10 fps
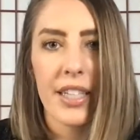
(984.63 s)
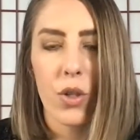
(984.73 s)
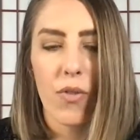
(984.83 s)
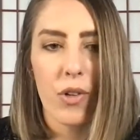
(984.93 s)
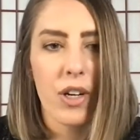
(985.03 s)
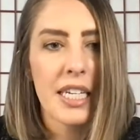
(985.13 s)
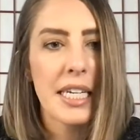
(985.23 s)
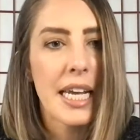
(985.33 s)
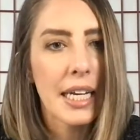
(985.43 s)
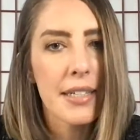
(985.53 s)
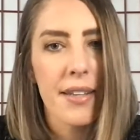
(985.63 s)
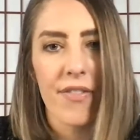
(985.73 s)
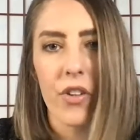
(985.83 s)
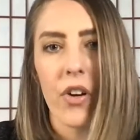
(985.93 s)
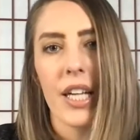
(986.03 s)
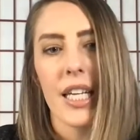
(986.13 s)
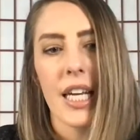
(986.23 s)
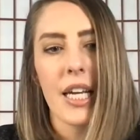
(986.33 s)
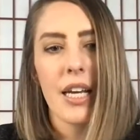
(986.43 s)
So if there are any nicks, if there are any,